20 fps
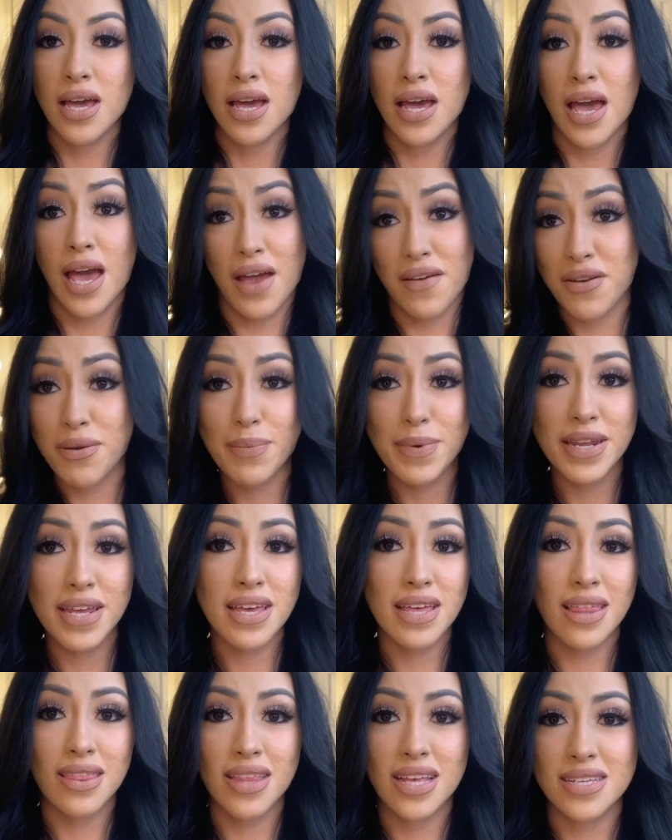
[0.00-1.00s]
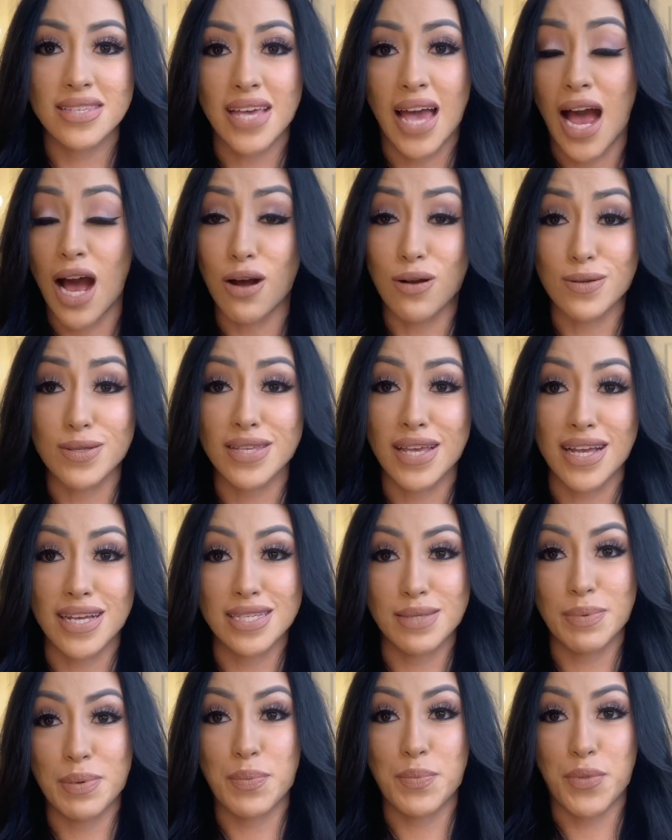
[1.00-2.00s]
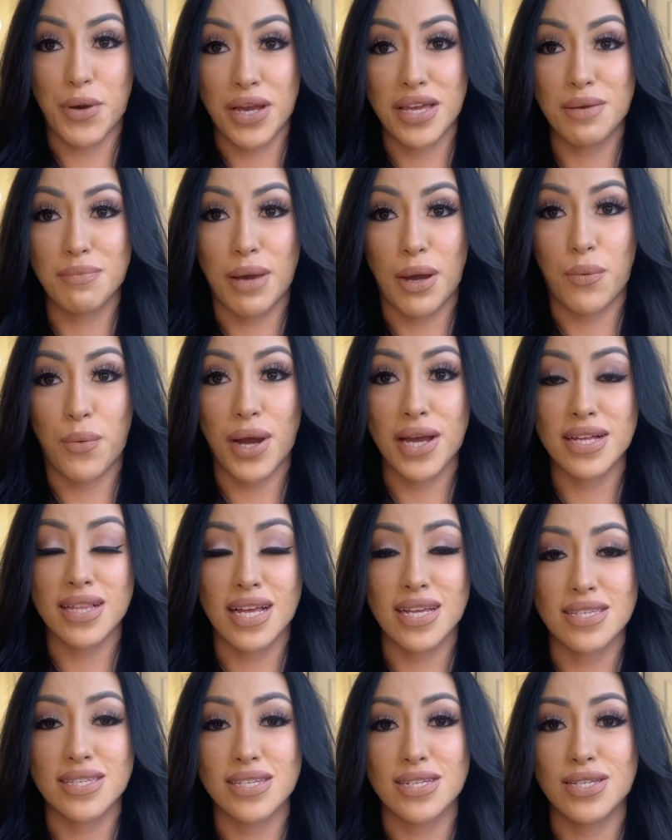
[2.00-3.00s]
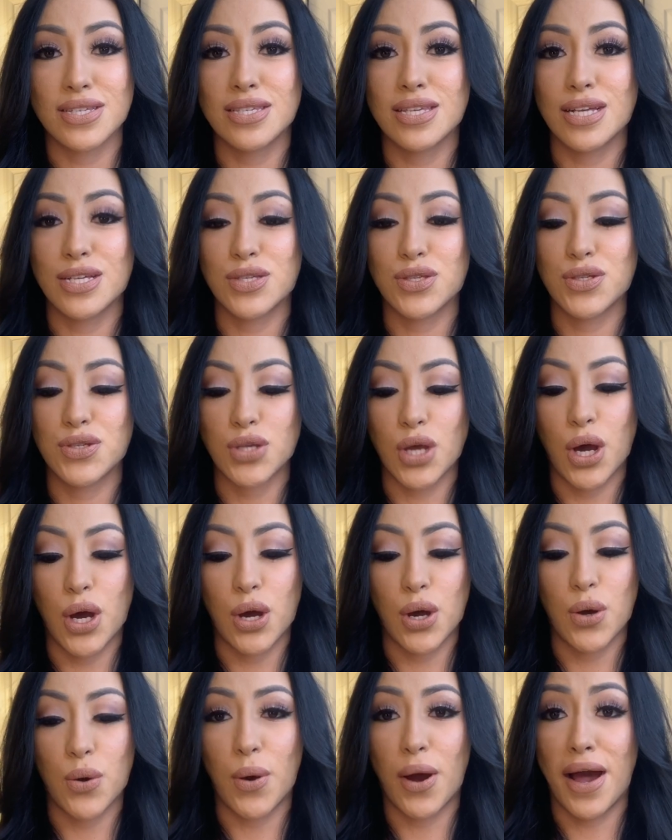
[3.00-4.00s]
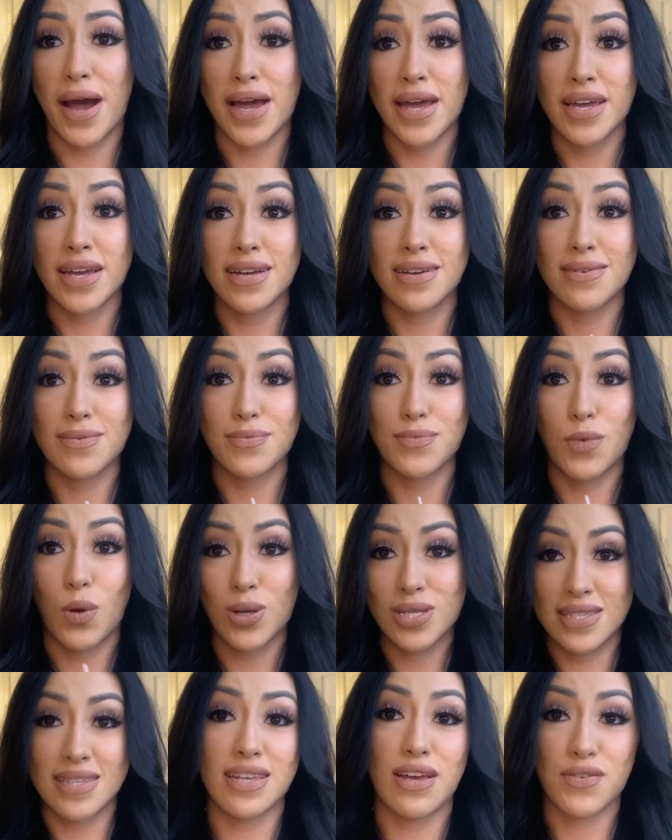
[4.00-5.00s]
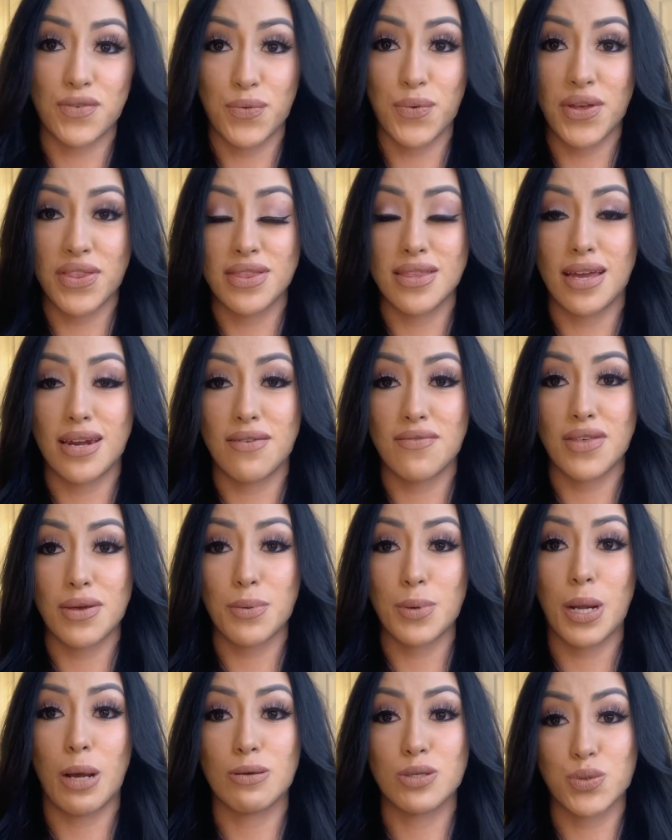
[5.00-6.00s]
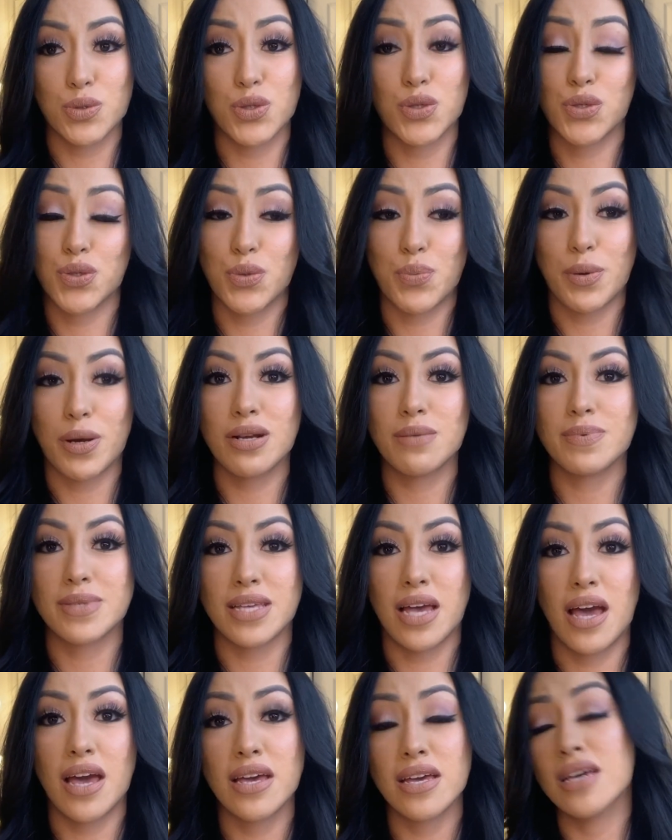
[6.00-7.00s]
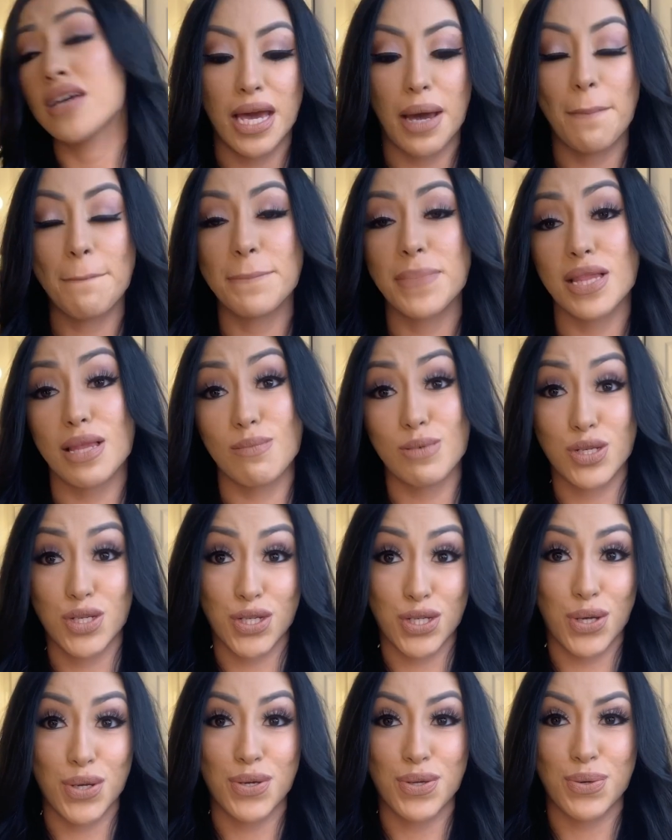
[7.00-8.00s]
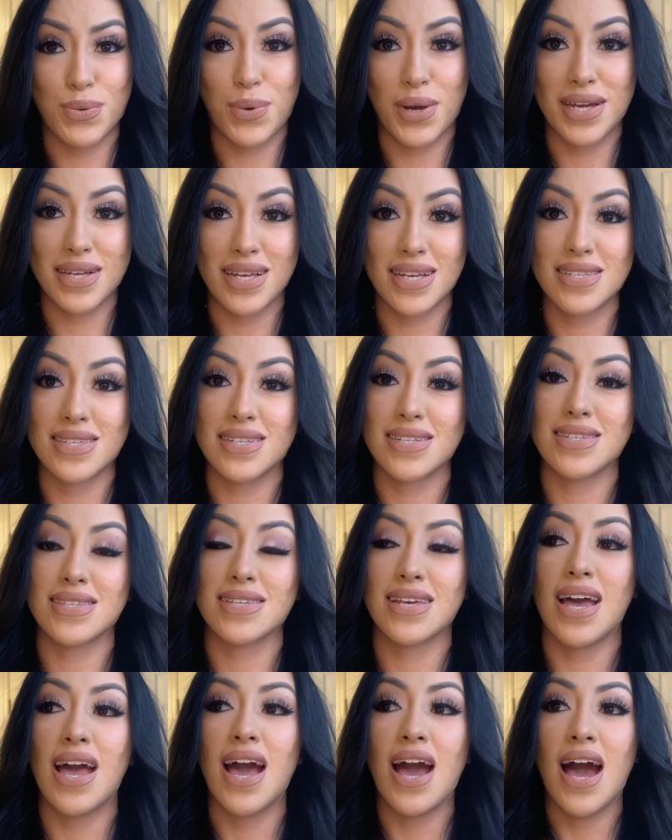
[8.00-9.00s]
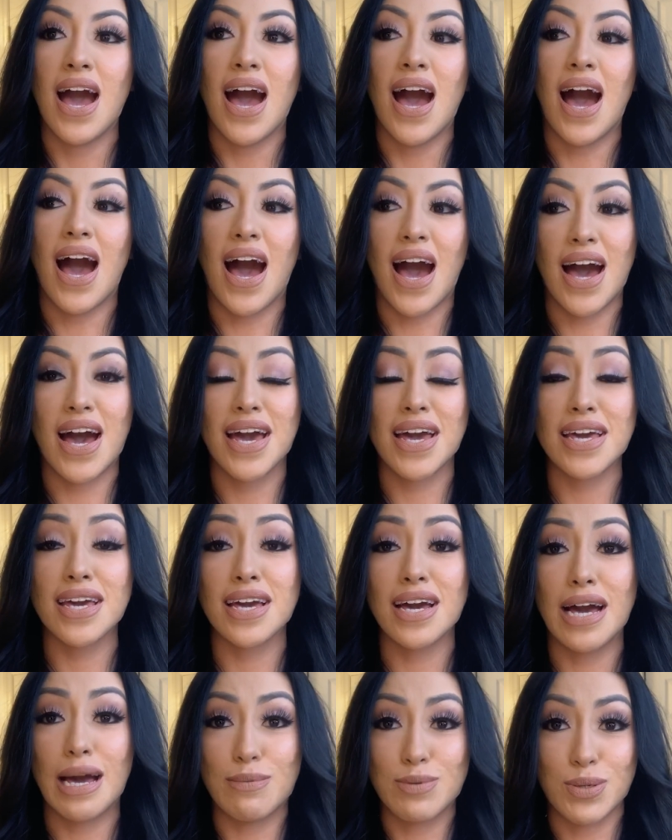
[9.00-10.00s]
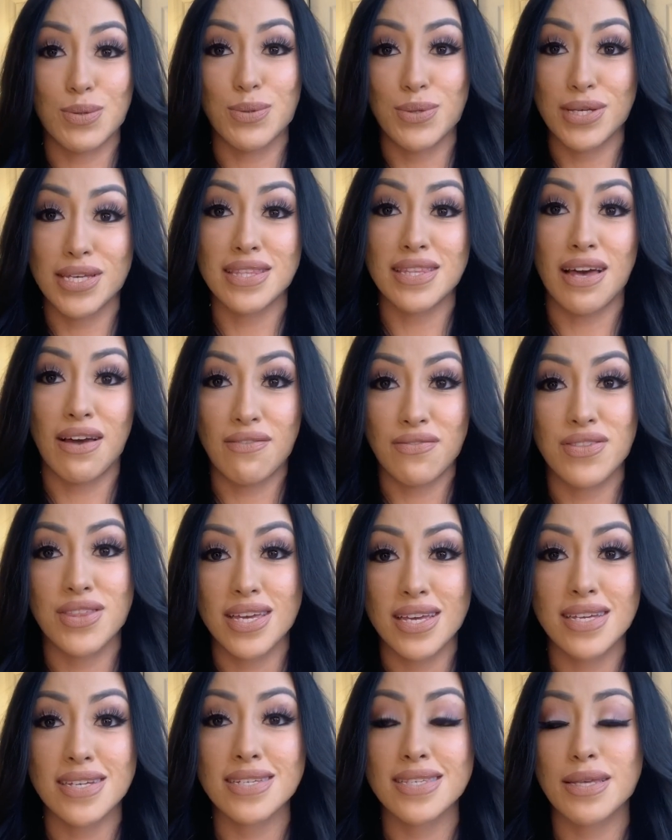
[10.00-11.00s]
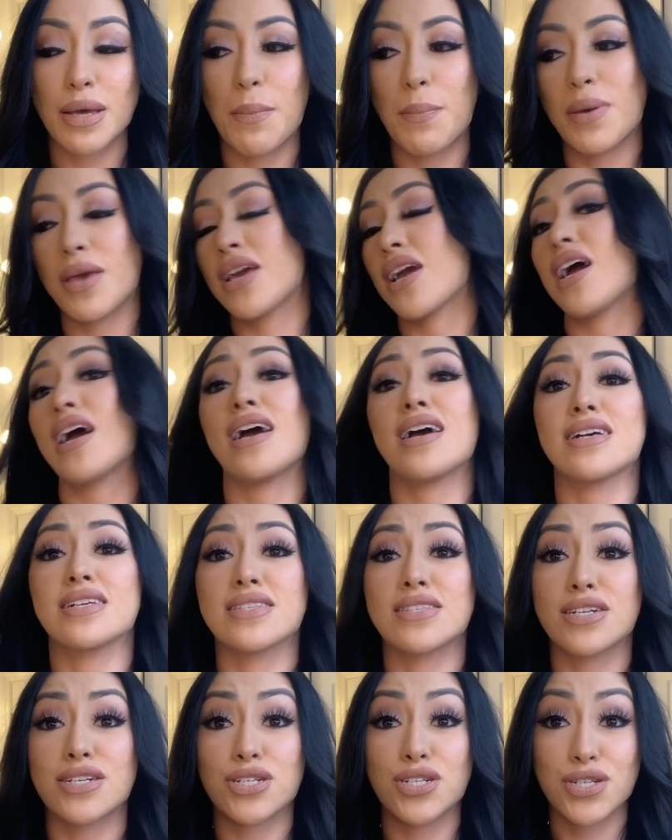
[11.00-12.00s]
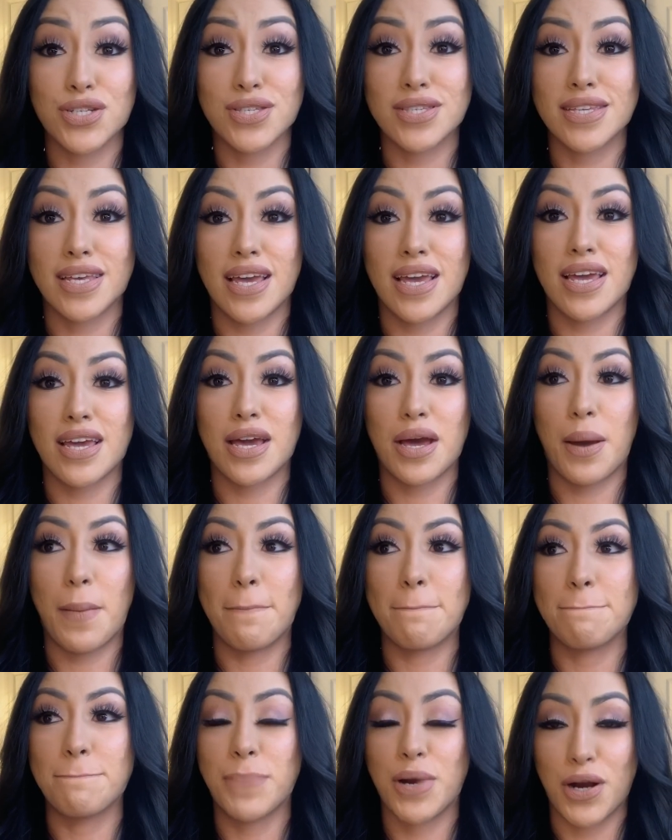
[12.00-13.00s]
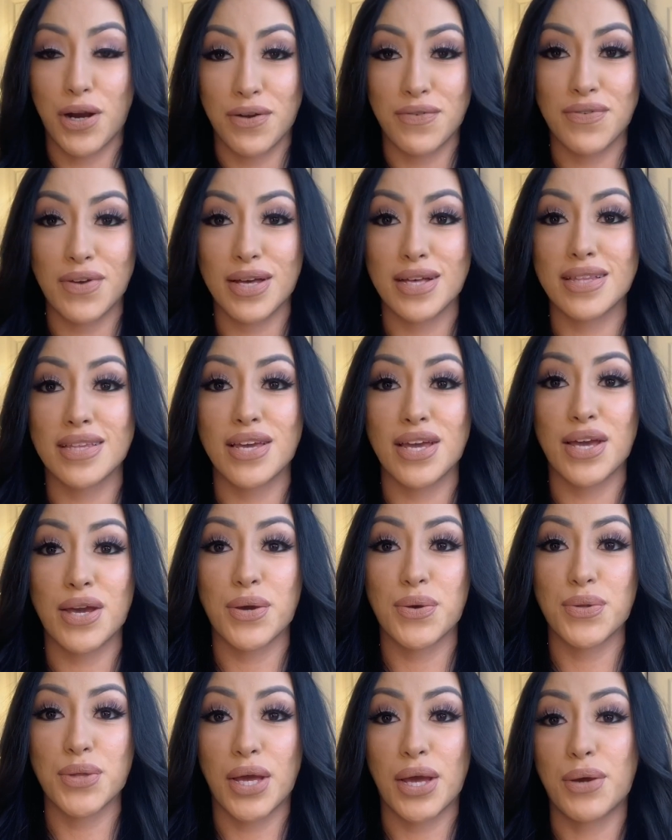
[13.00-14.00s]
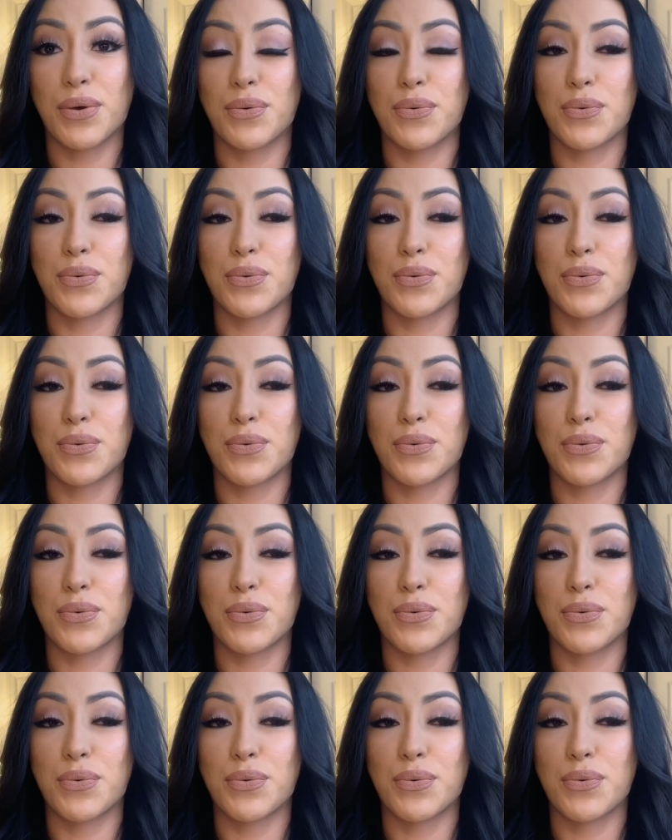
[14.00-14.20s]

everybody in this house has been breaking my wine glasses, so I was left with none of them, and I was super upset. But let me show you the wine glasses. I absolutely love these because they're just like perfectly like